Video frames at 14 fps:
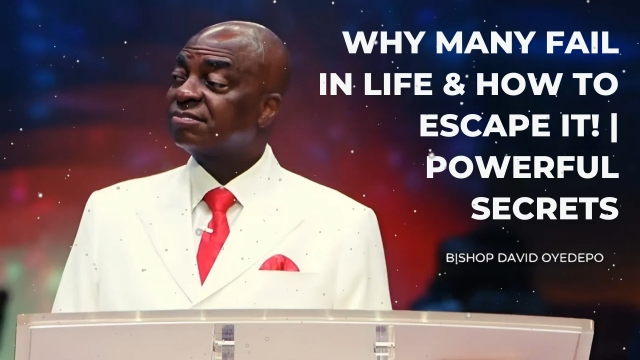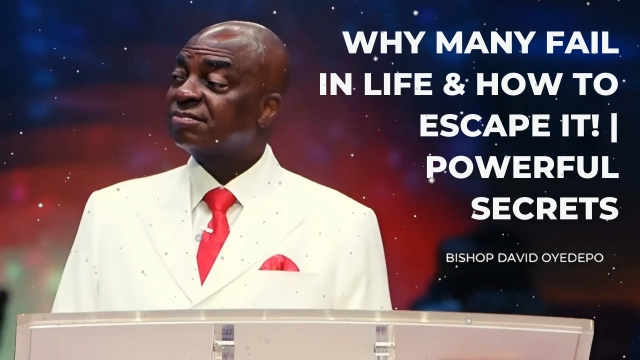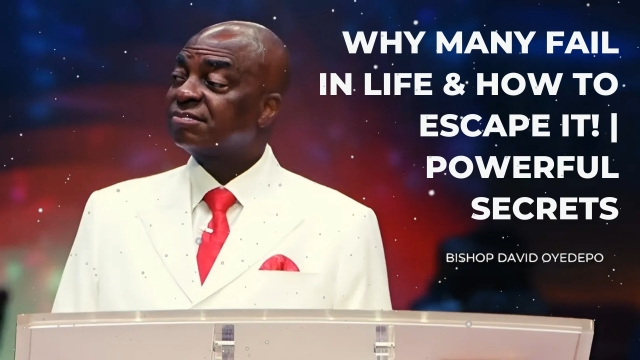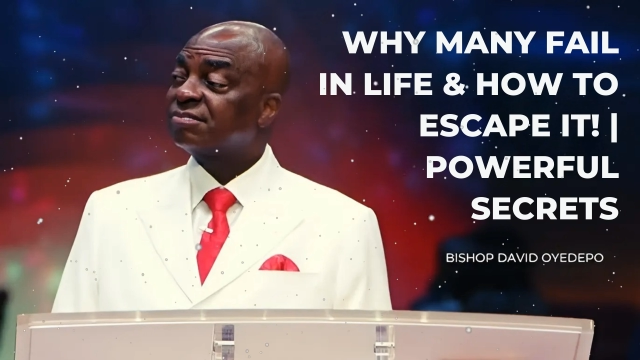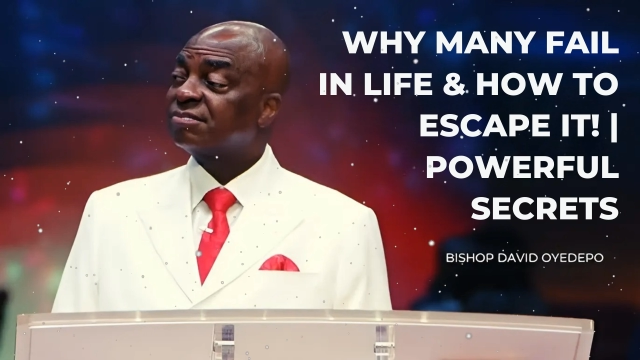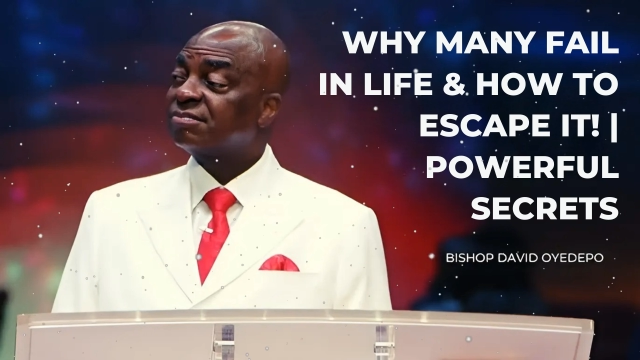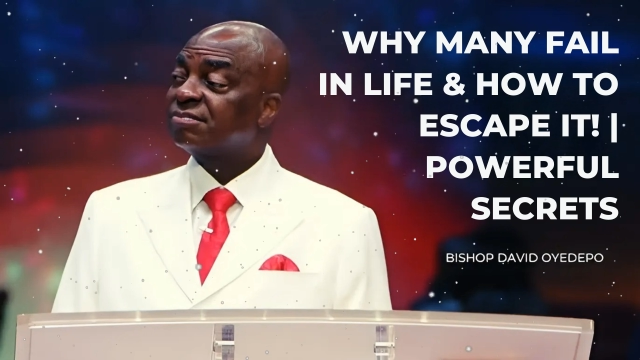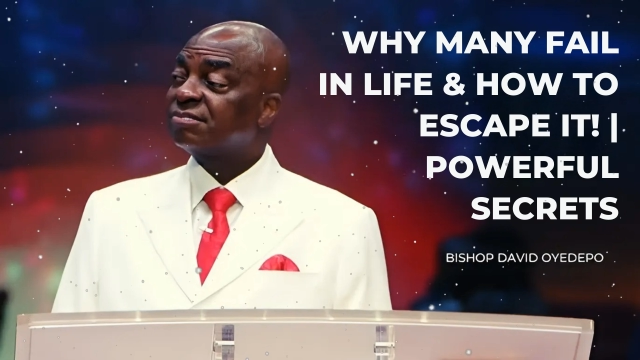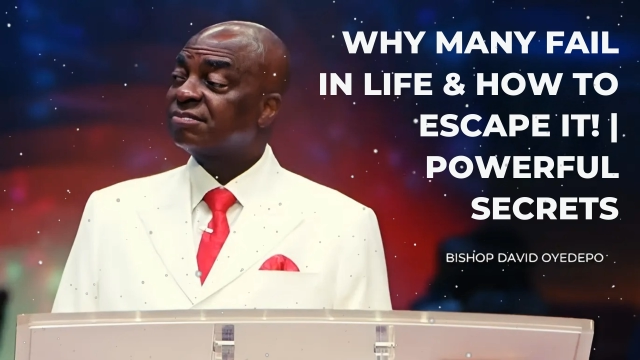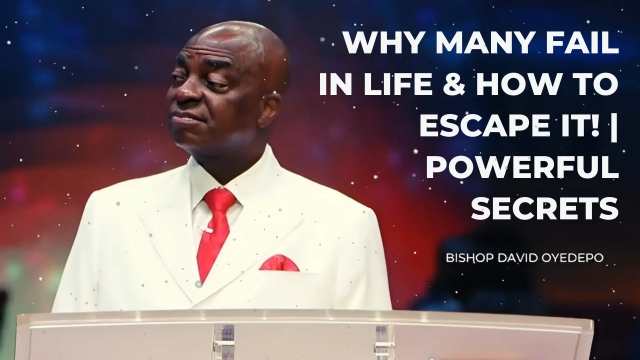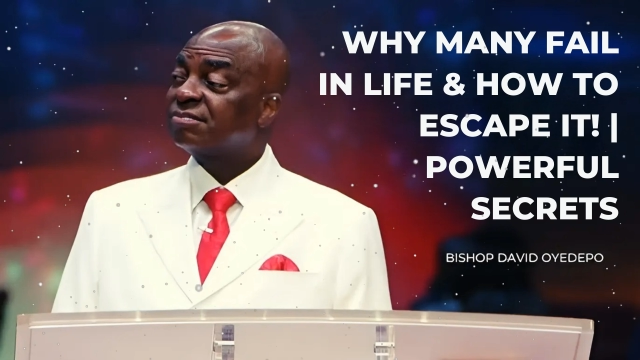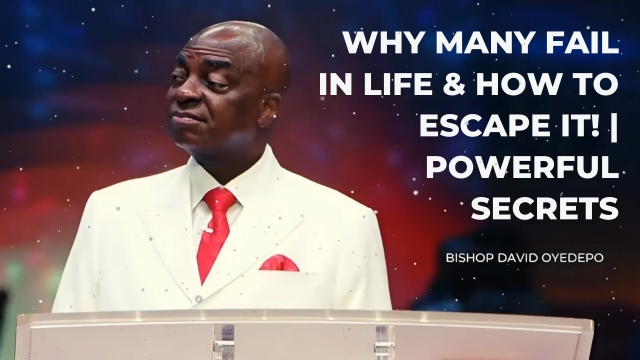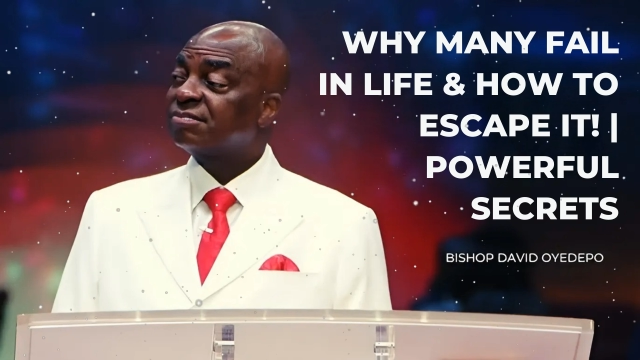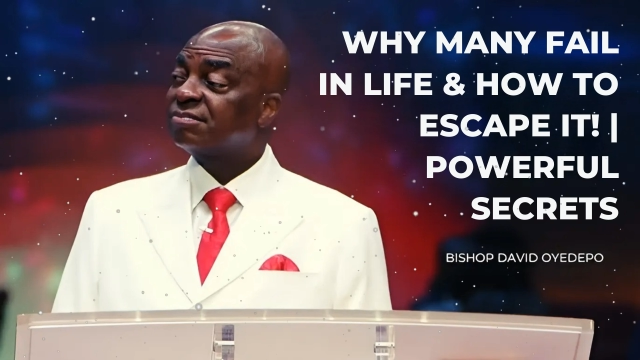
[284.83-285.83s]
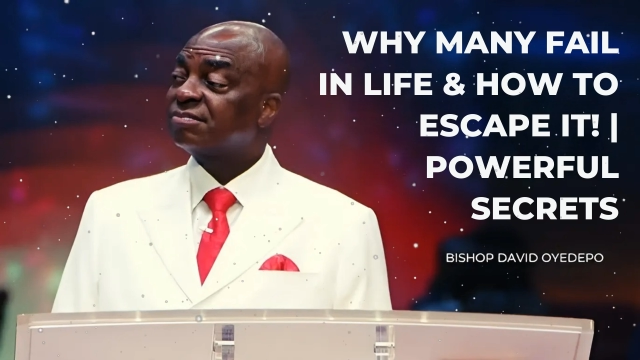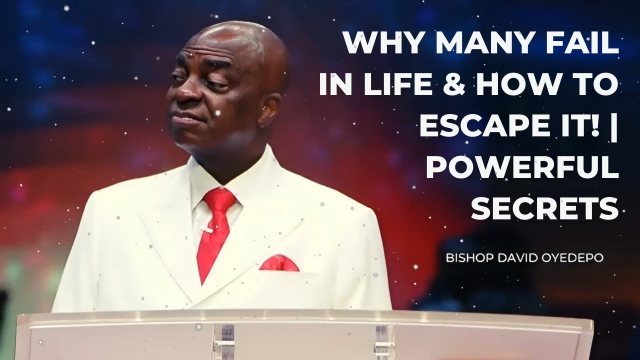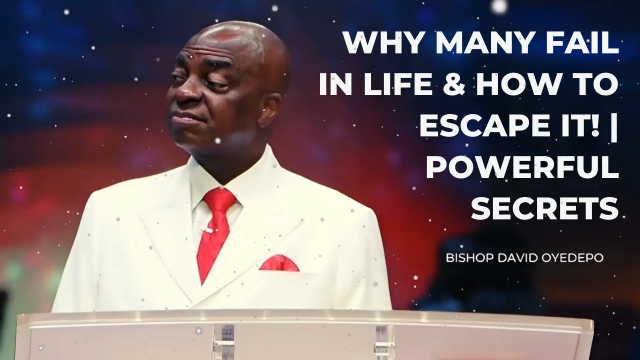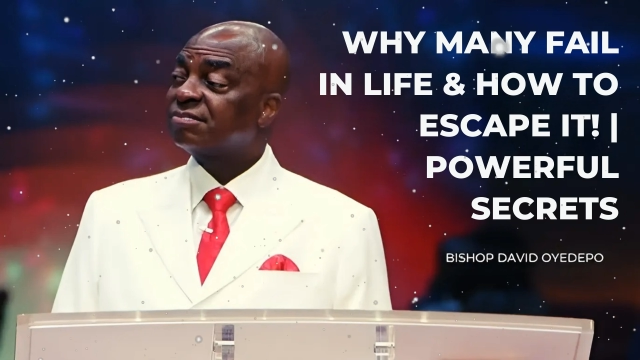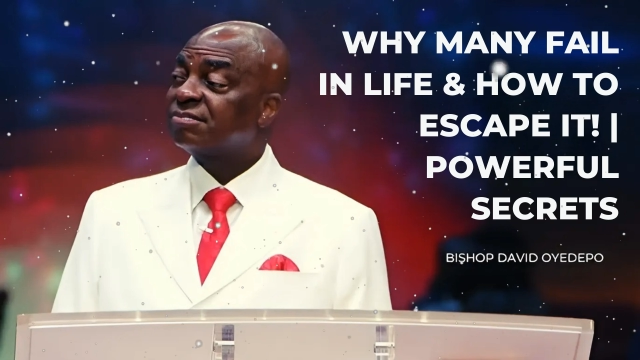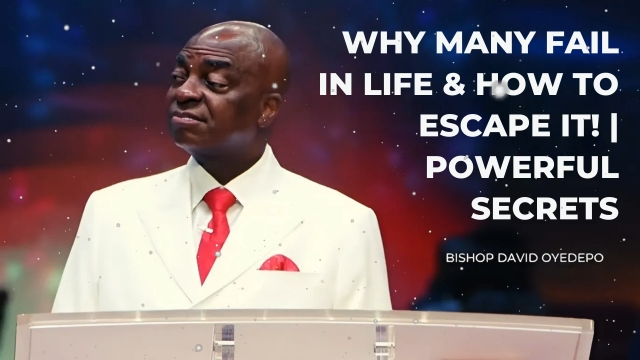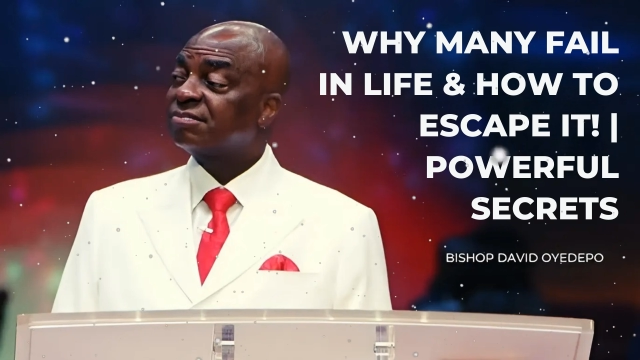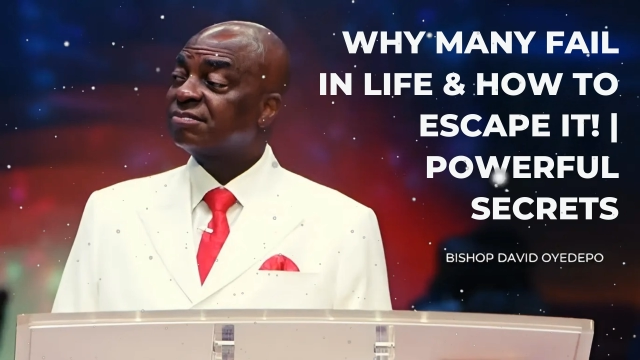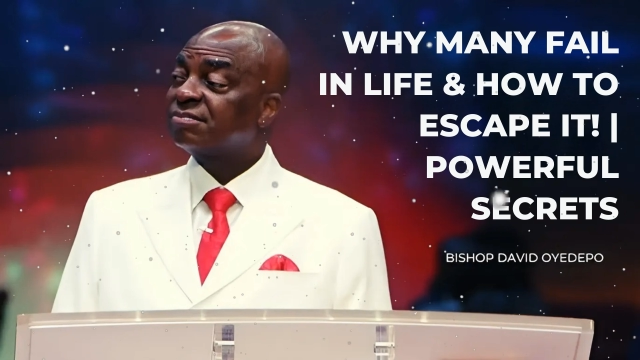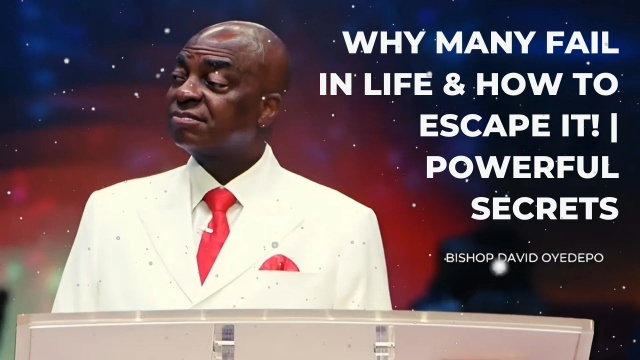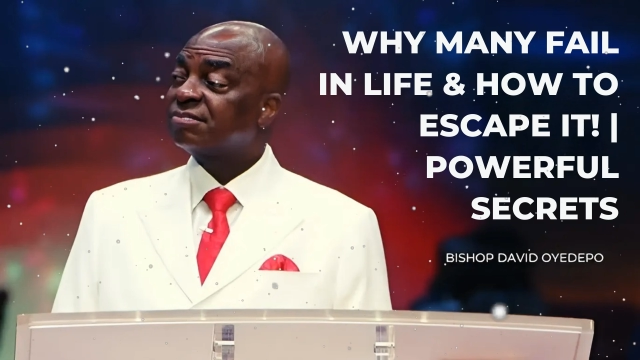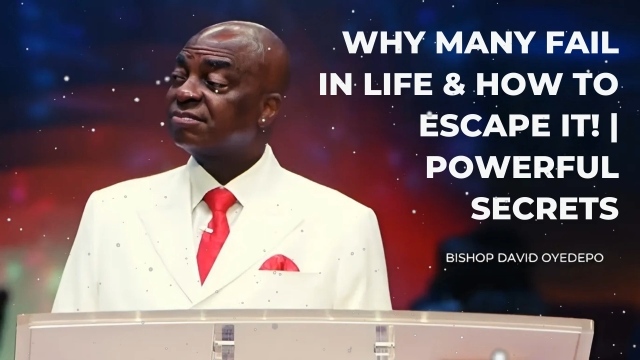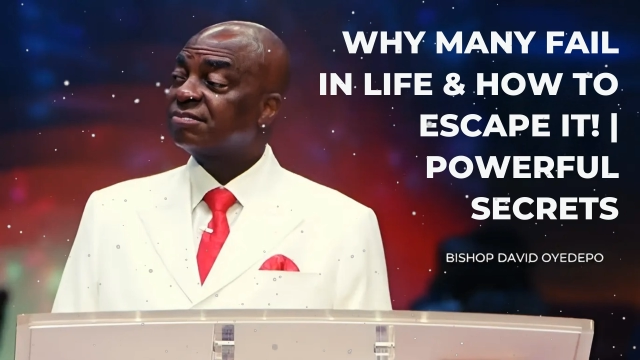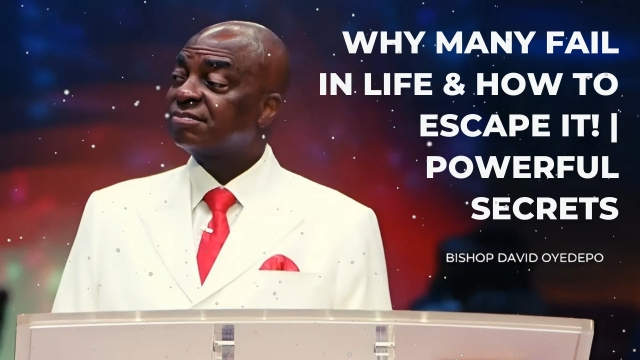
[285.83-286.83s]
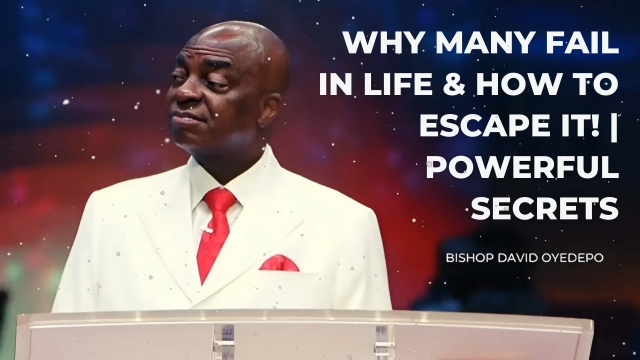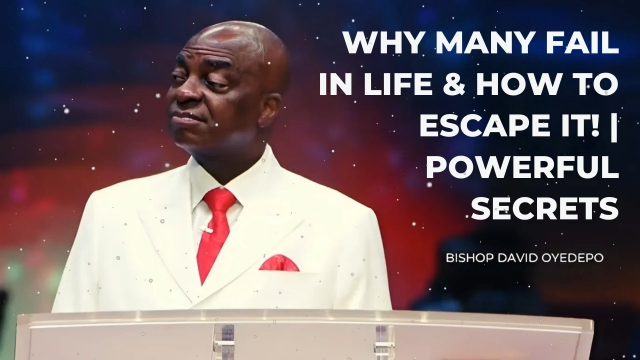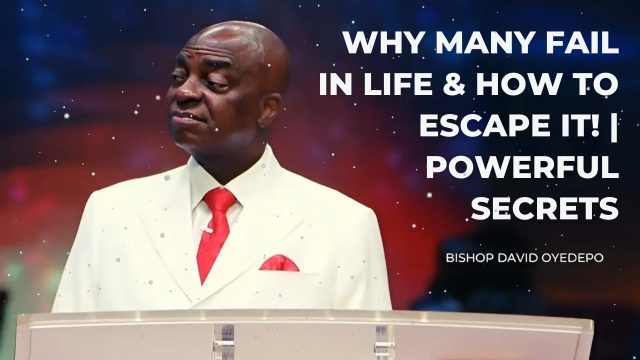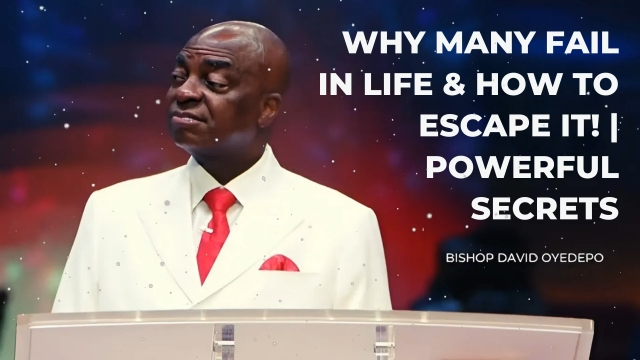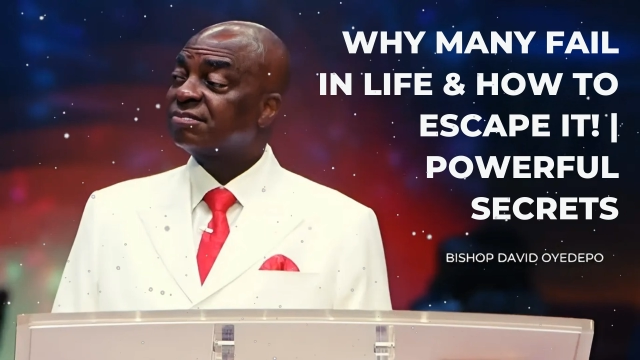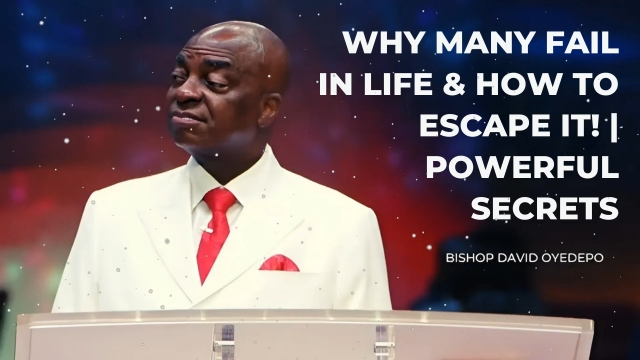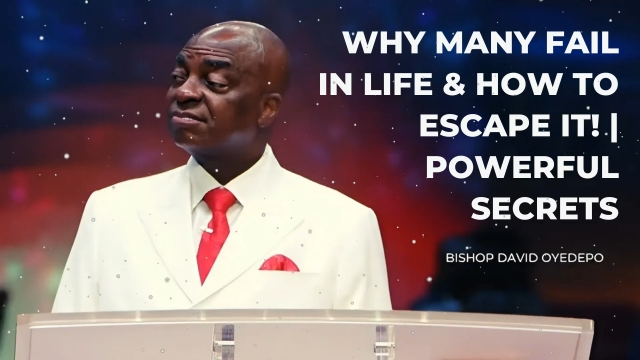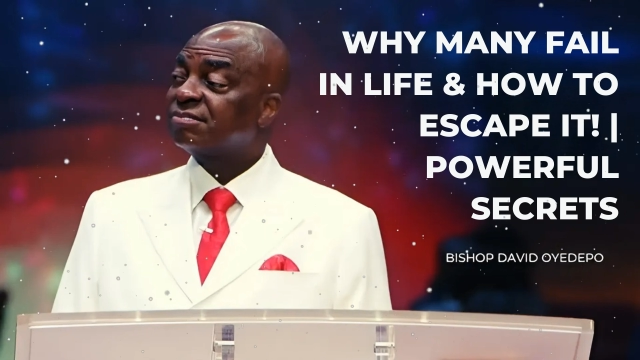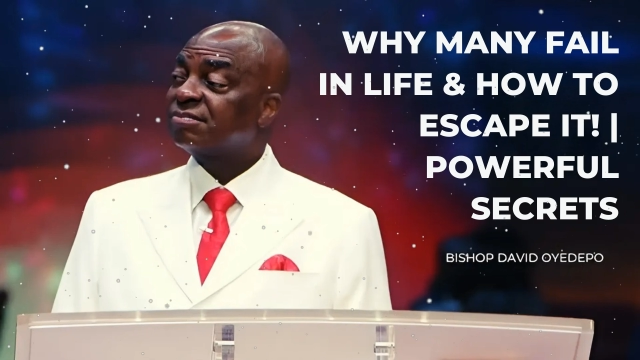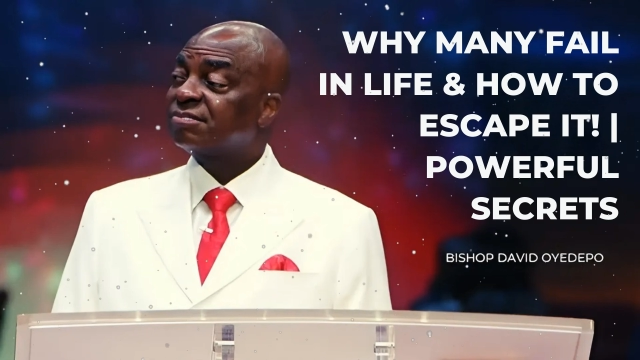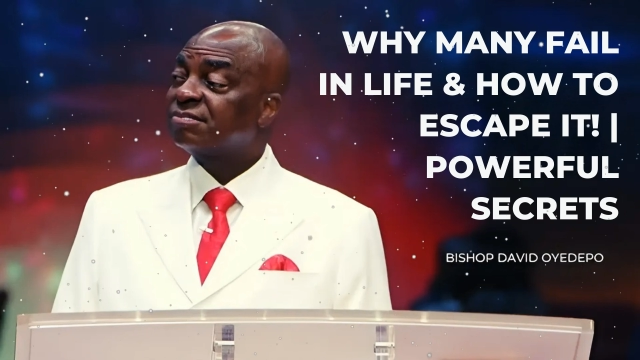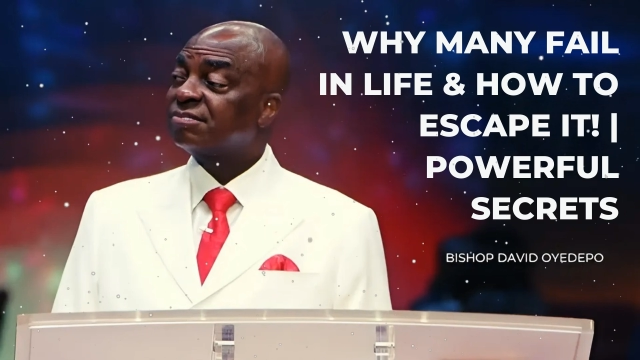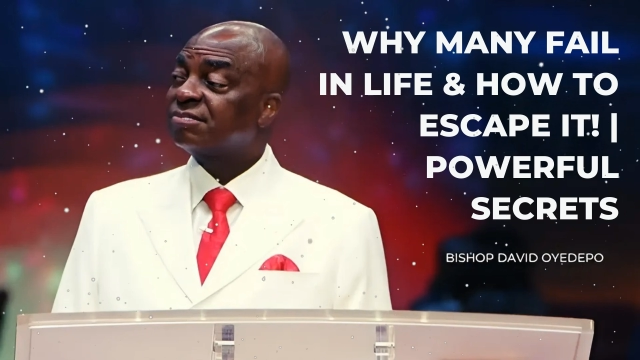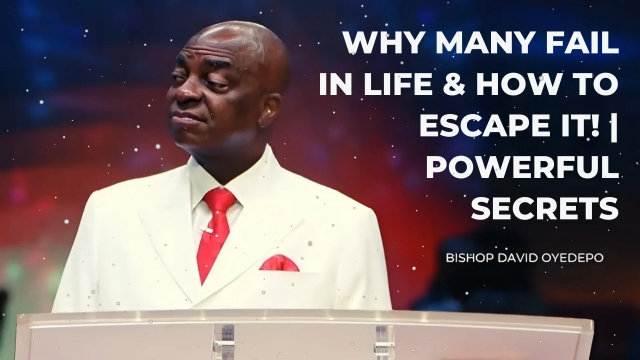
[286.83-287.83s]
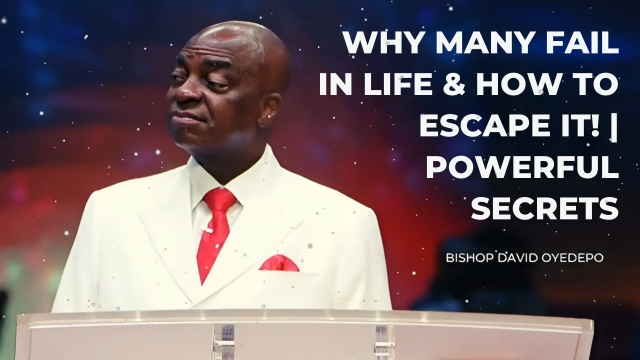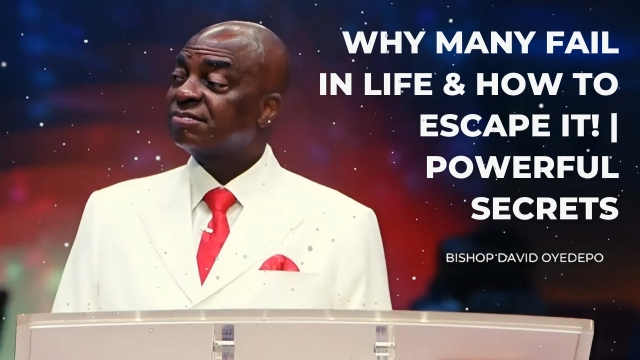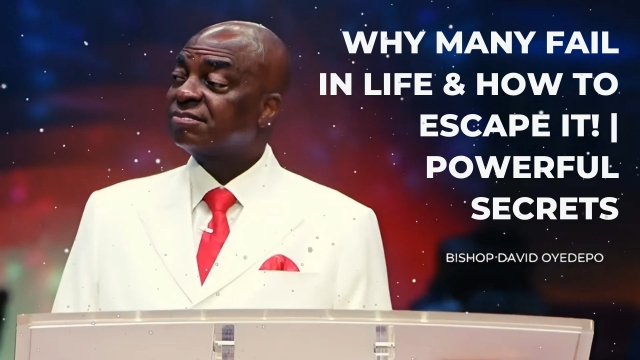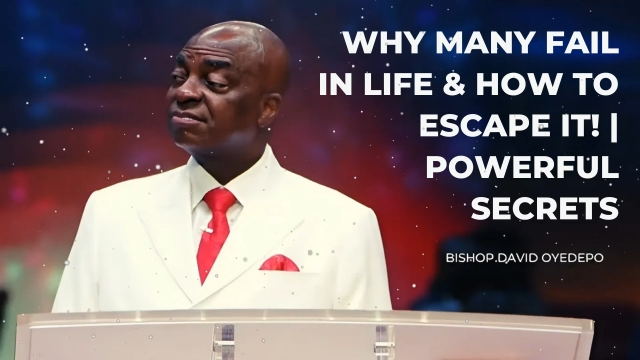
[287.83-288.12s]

If you fail, it's your fault. And if you succeed, it's your fault.